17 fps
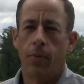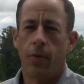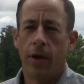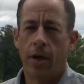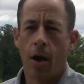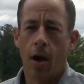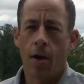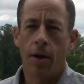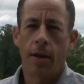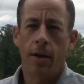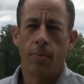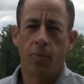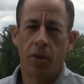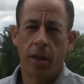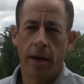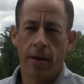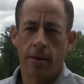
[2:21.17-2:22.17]
Regarding
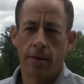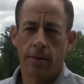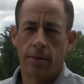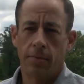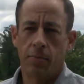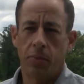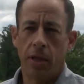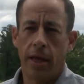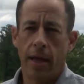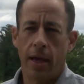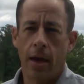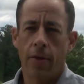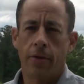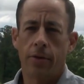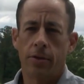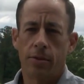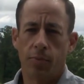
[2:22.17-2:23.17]
players playing
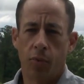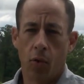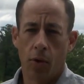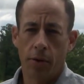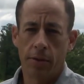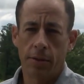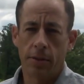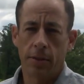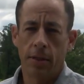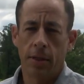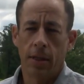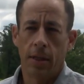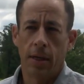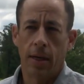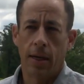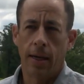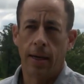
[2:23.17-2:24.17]
other sports,
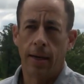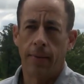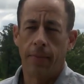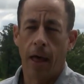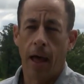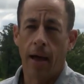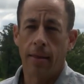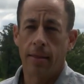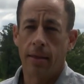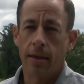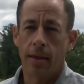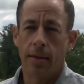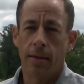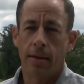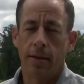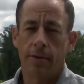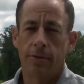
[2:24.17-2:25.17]
um, I
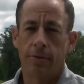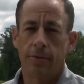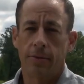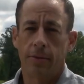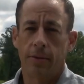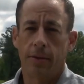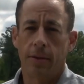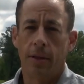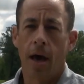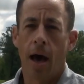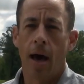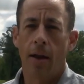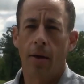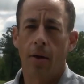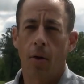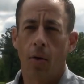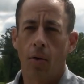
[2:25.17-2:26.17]
think that it's
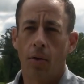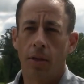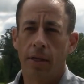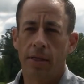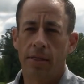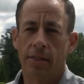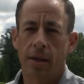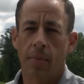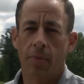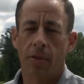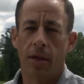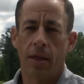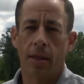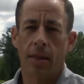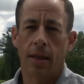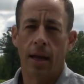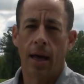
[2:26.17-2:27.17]
not only
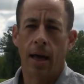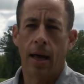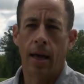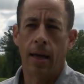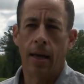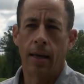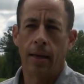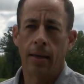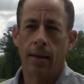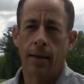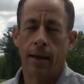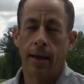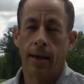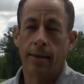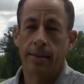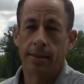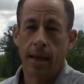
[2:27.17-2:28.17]
something that I
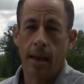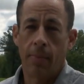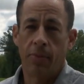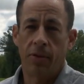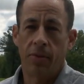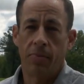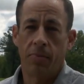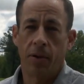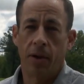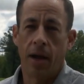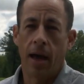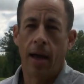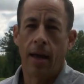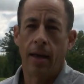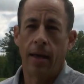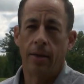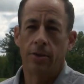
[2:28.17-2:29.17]
accept, but
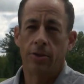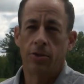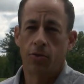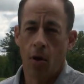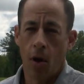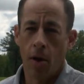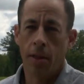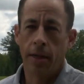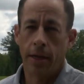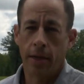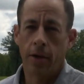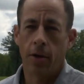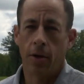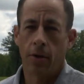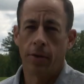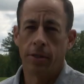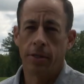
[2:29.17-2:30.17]
I strongly
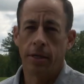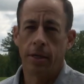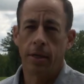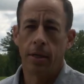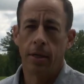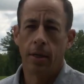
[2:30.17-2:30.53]
encourage it.